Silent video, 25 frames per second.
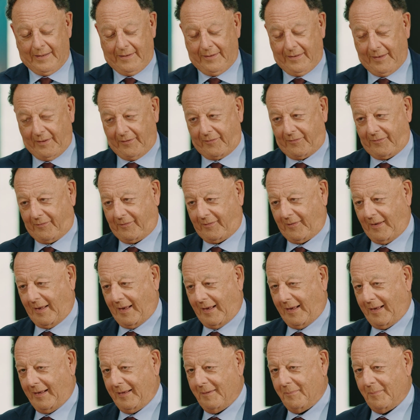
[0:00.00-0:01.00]
Yes,
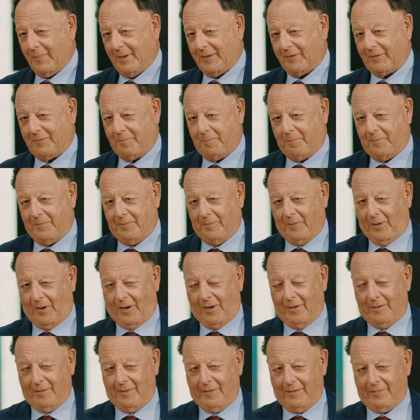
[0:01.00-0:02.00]
I must
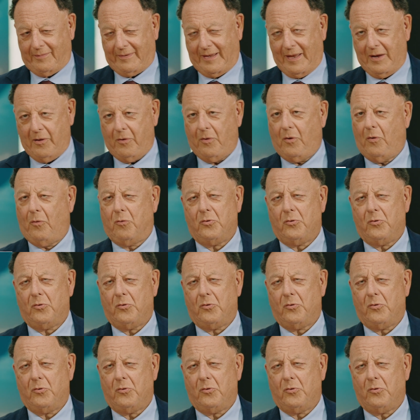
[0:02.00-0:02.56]
say